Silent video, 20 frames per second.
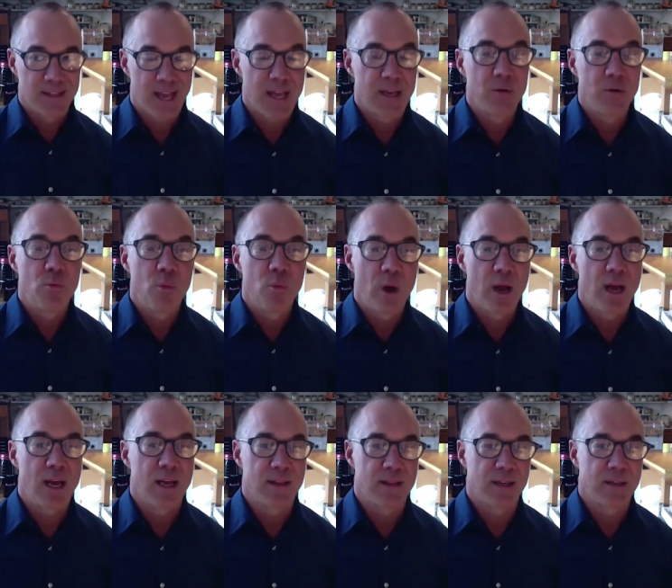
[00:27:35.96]
that in a
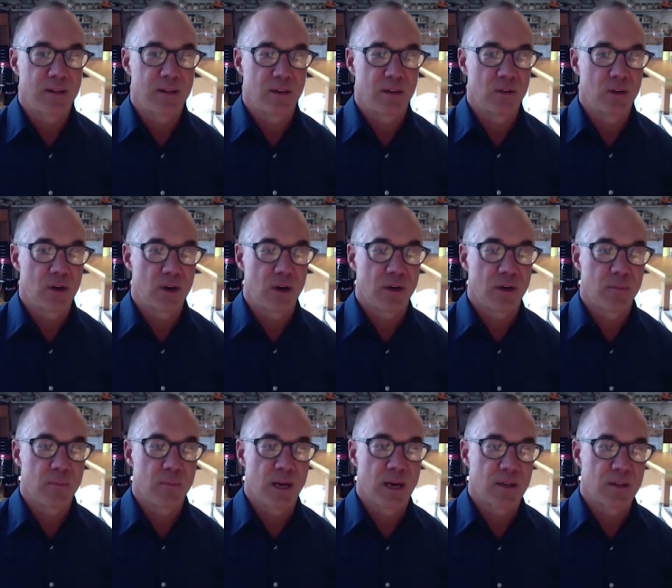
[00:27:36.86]
way that does
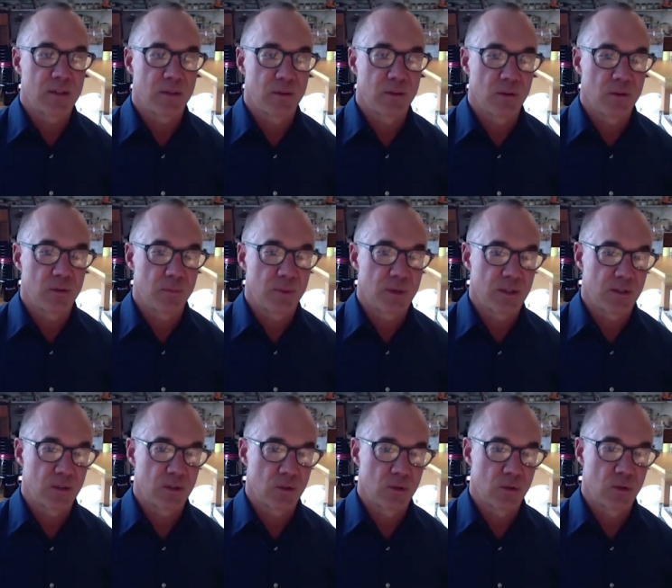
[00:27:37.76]
harken back to those
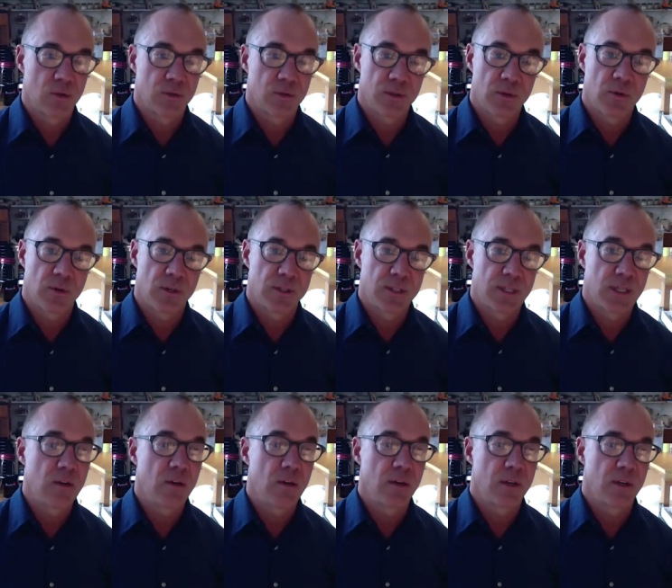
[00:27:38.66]
pest controls. They were
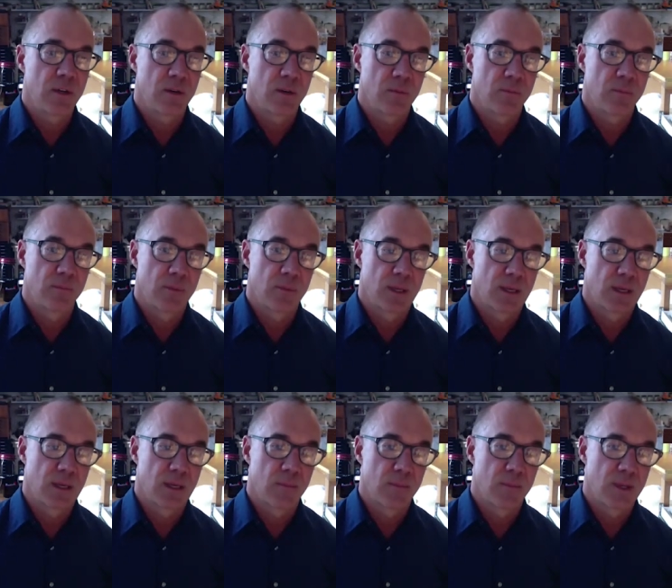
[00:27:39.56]
interior
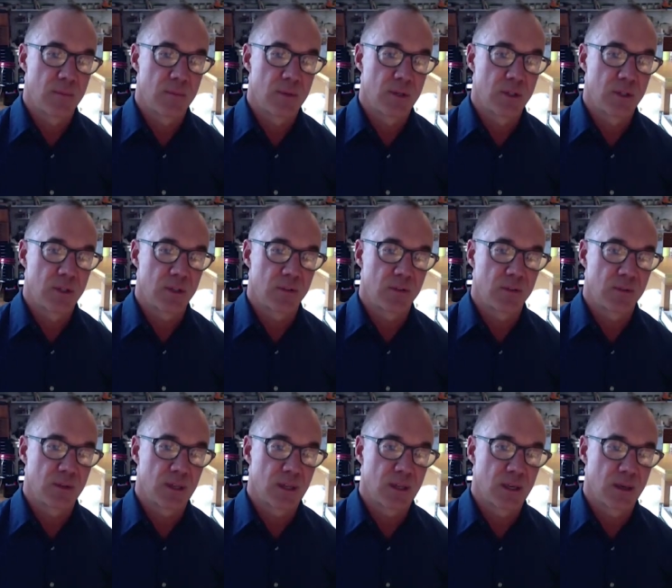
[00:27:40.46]
um, images
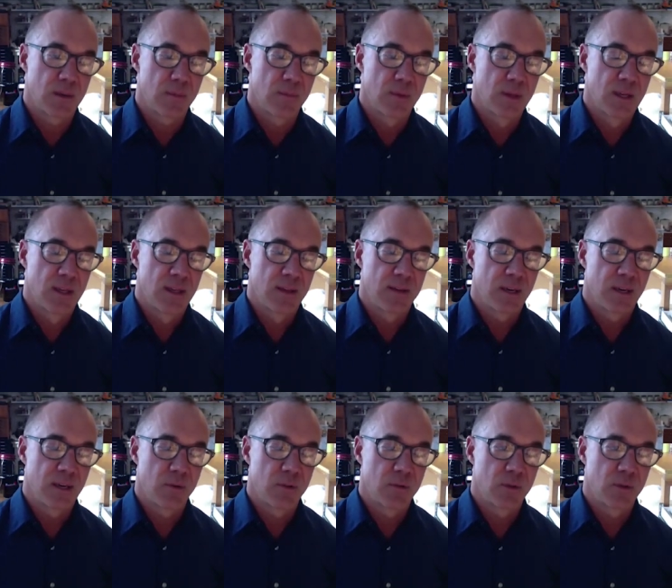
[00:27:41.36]
um, that
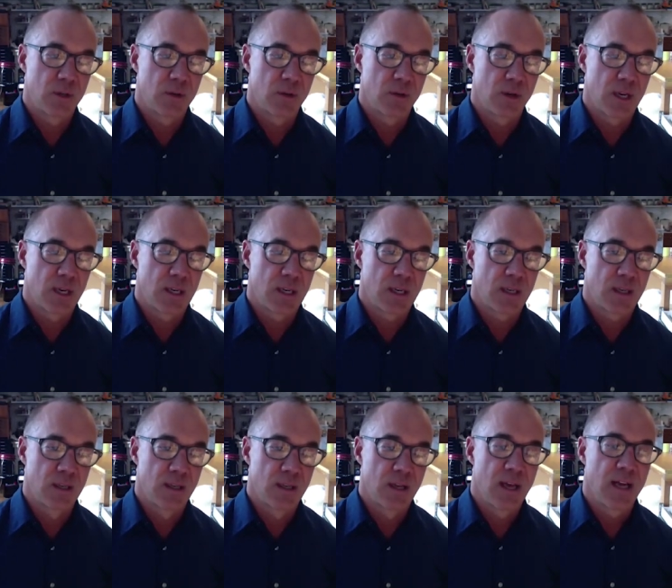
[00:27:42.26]
I was recreating.
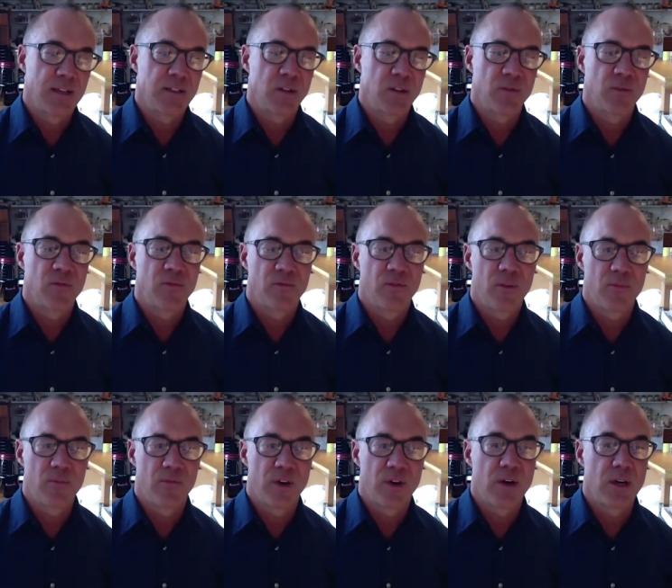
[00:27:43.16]
And so
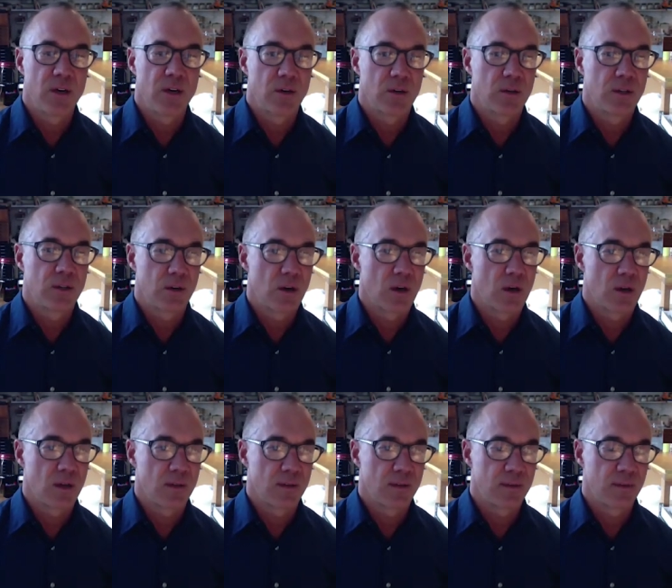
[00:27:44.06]
from very early
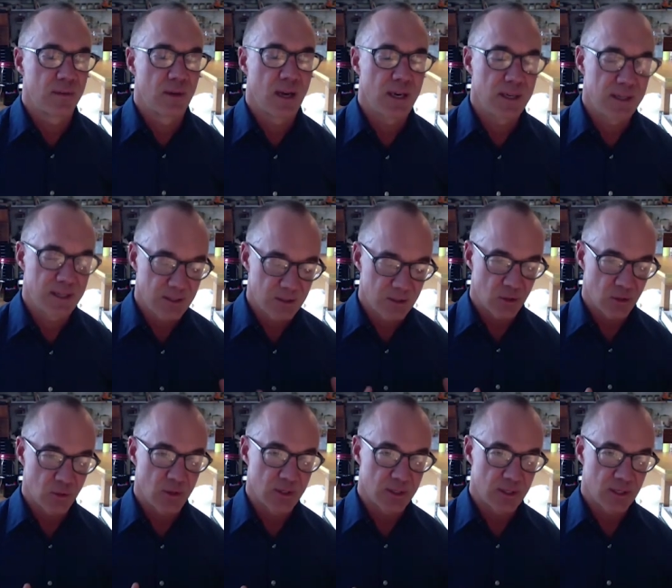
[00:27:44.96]
on, I did
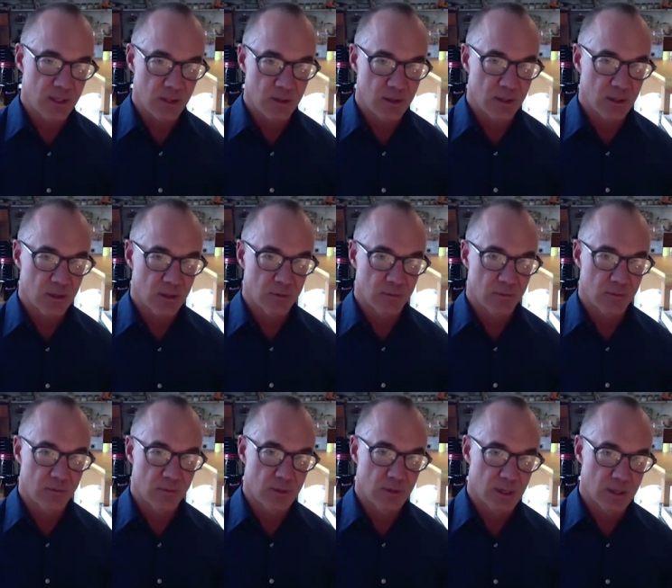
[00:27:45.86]
do interior
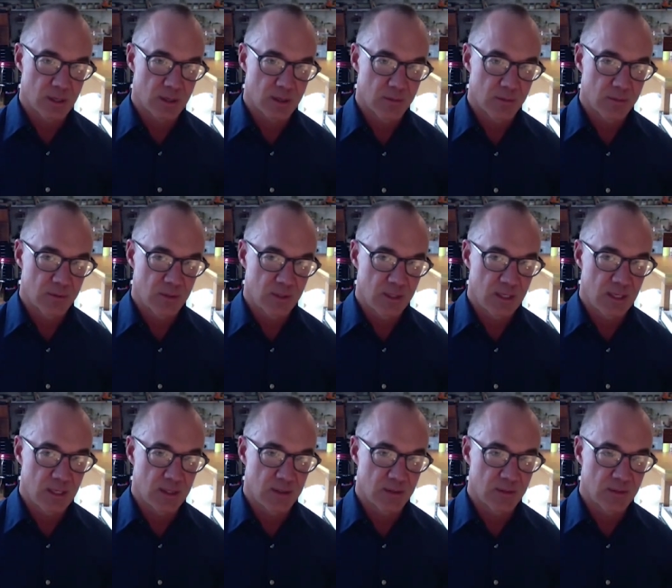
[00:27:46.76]
uh,
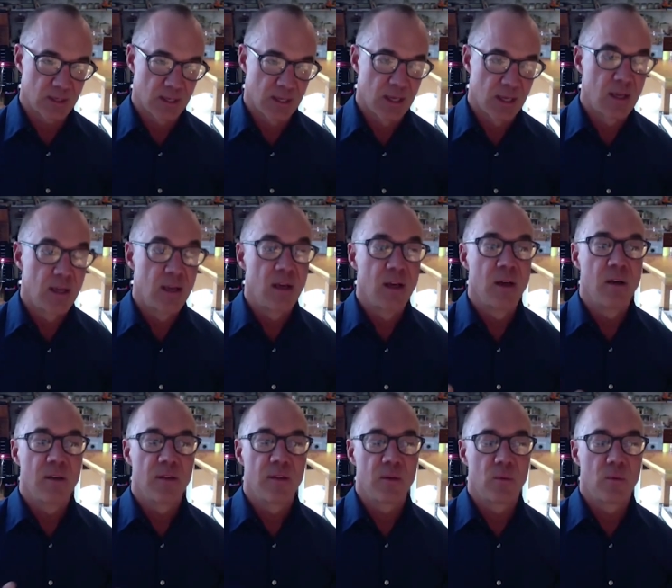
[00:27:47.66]
scenes.
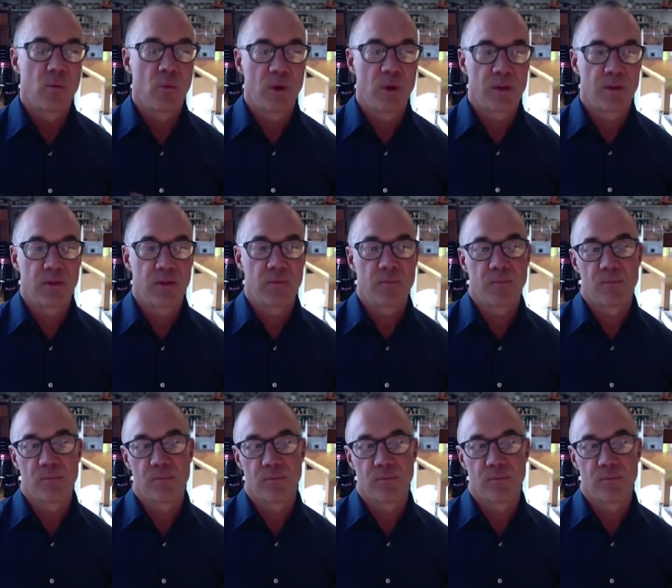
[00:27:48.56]
The, the,